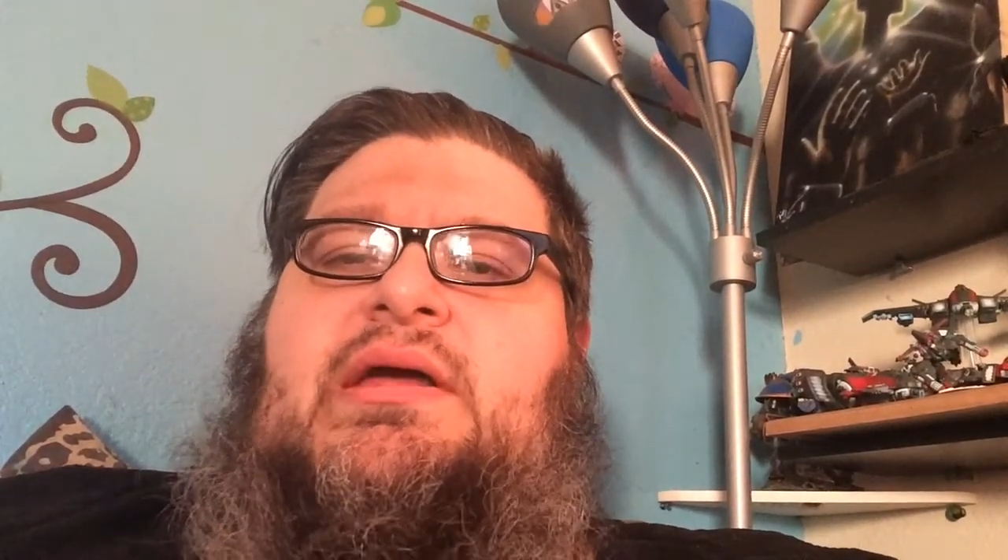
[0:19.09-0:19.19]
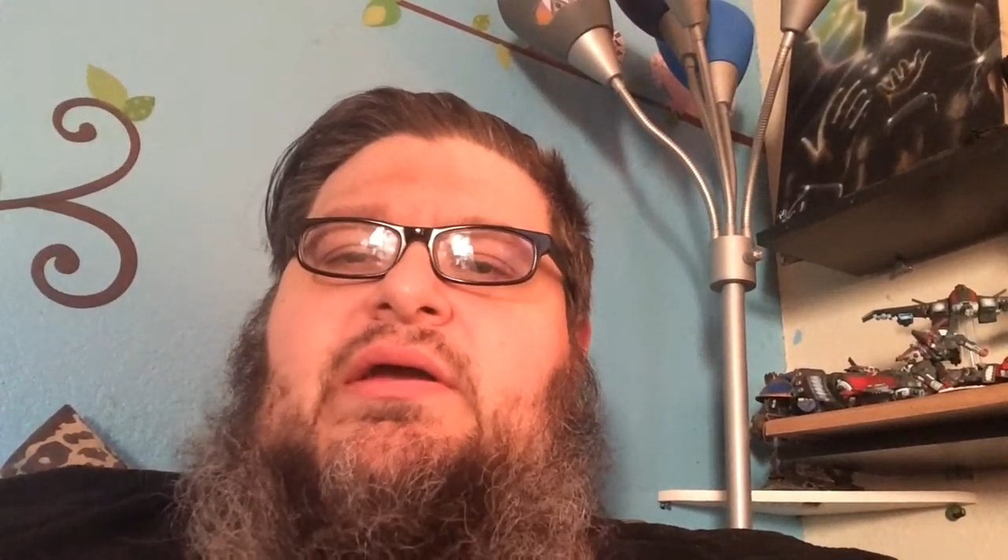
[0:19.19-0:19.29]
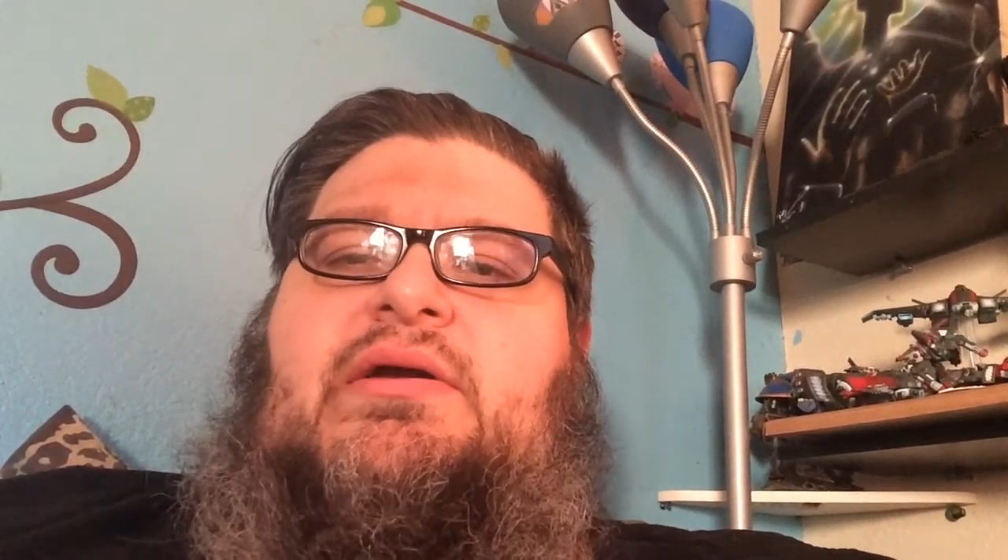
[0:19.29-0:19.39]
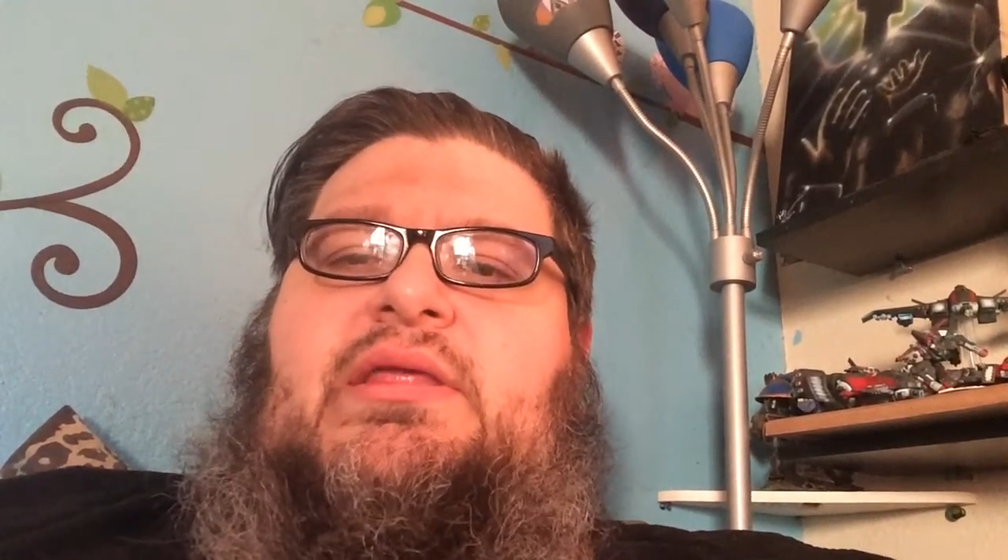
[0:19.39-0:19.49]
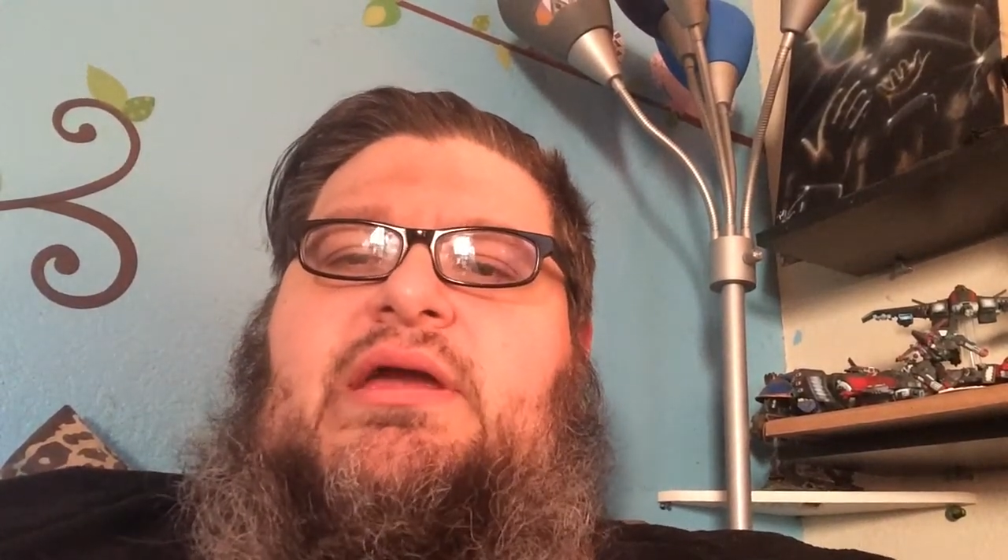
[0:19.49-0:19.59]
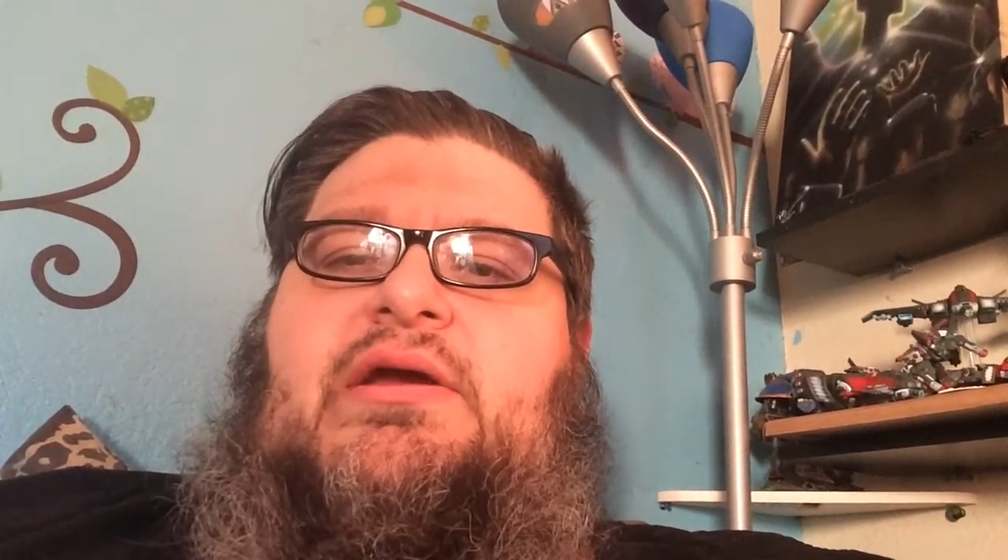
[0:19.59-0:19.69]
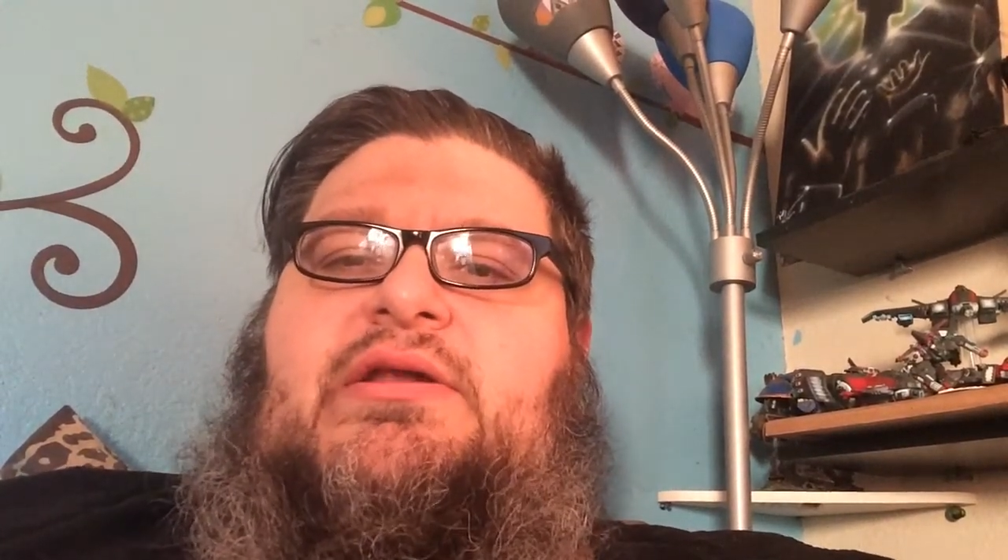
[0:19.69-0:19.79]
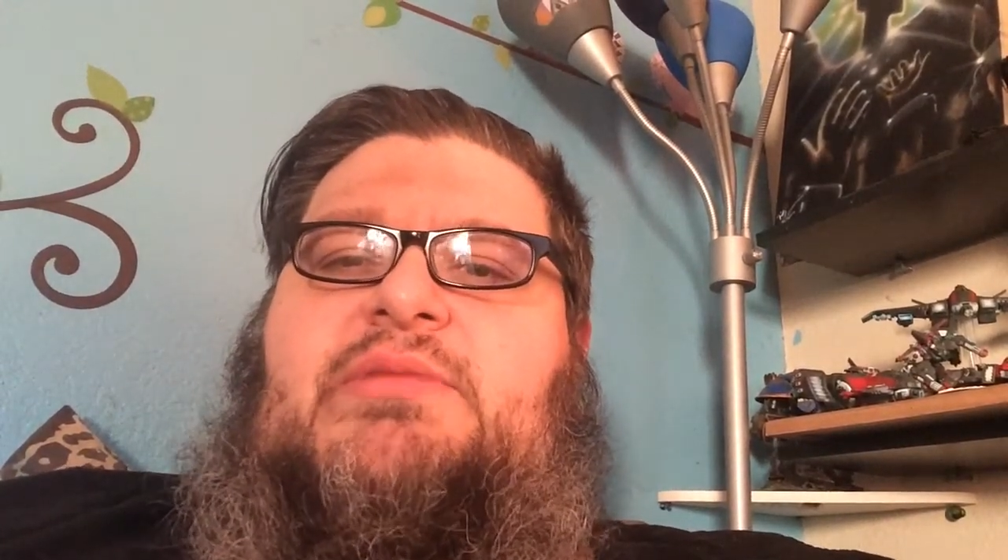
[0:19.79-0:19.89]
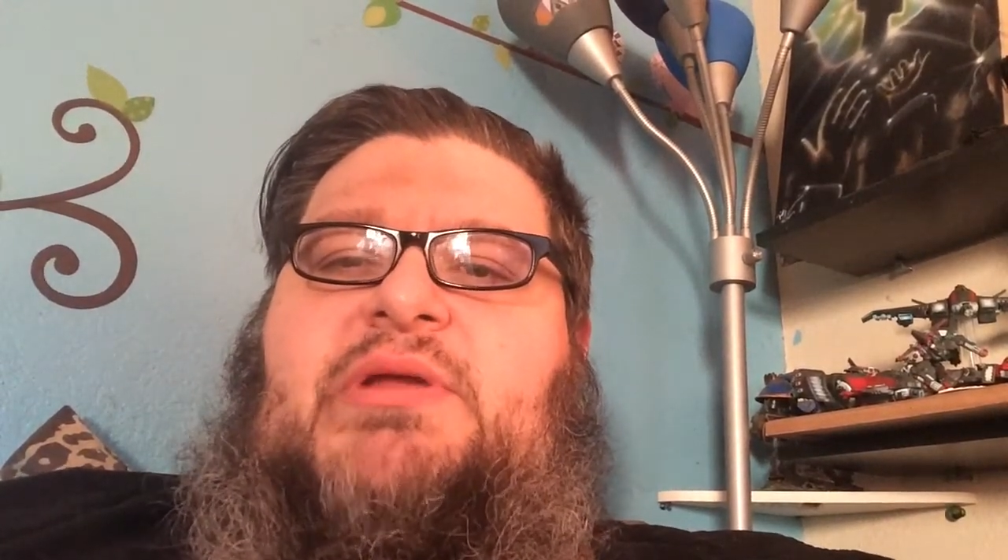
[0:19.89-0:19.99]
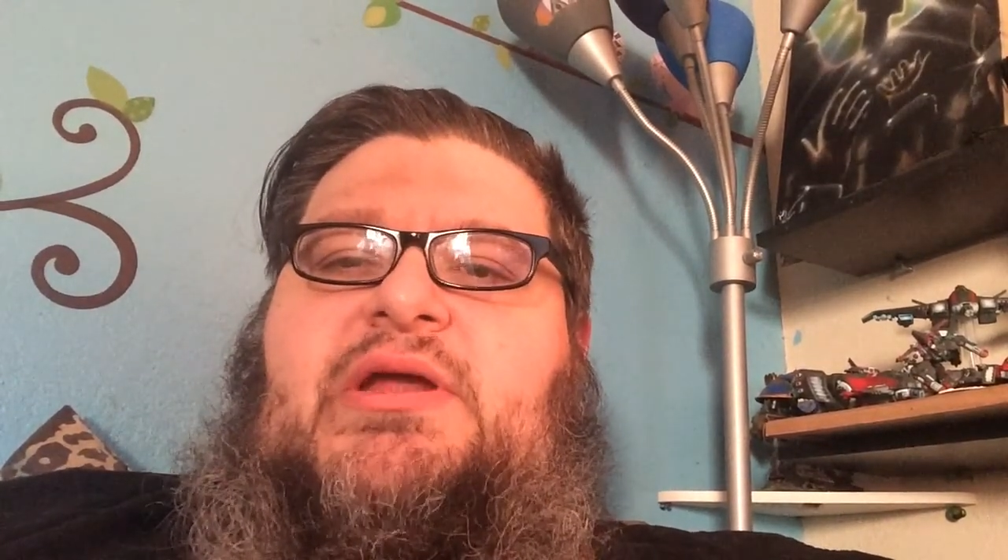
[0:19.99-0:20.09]
here and
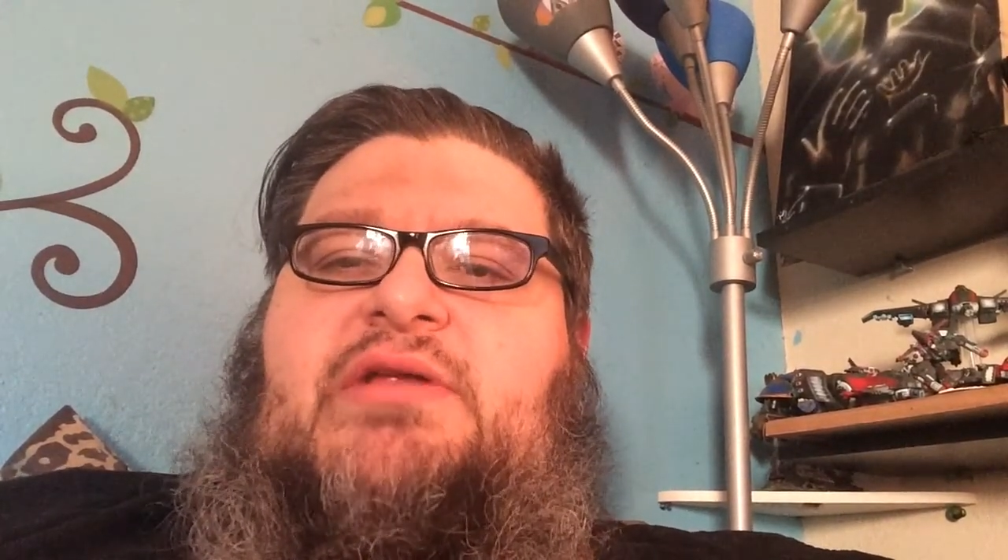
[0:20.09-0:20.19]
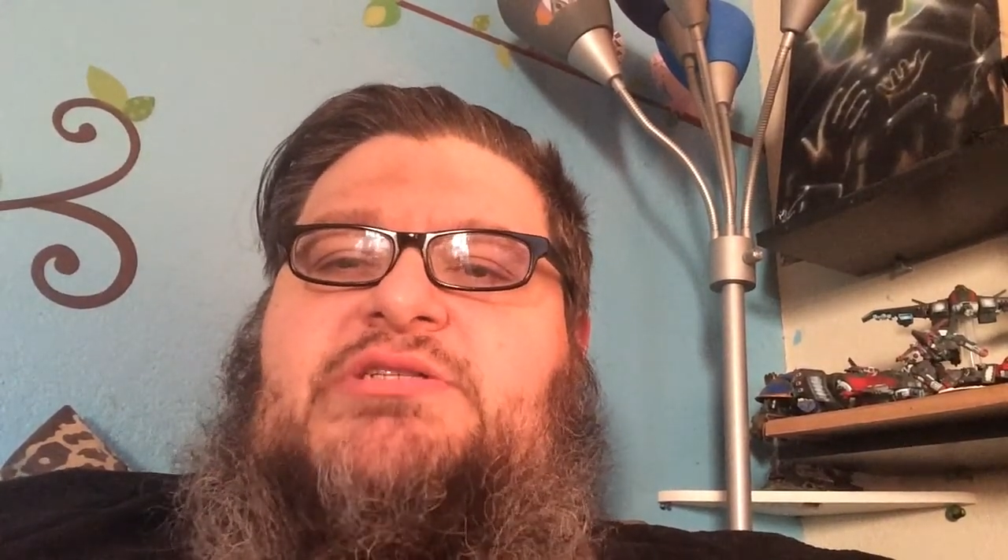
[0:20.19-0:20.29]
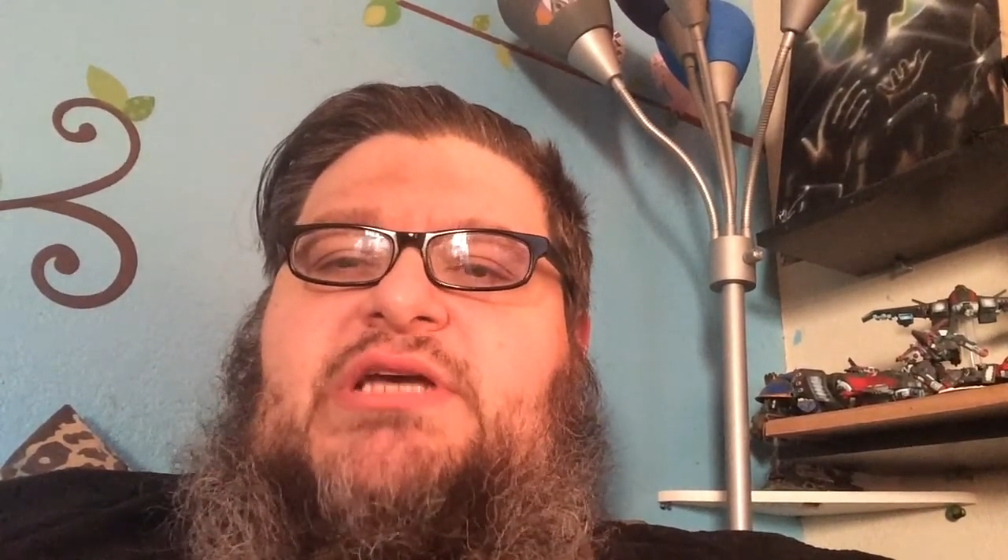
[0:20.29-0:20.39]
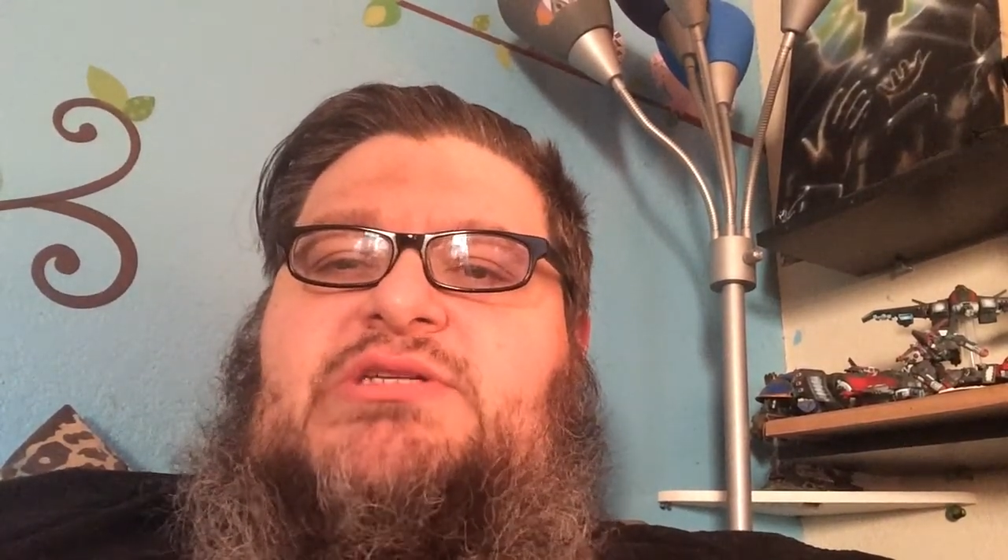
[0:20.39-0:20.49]
there, depending on if she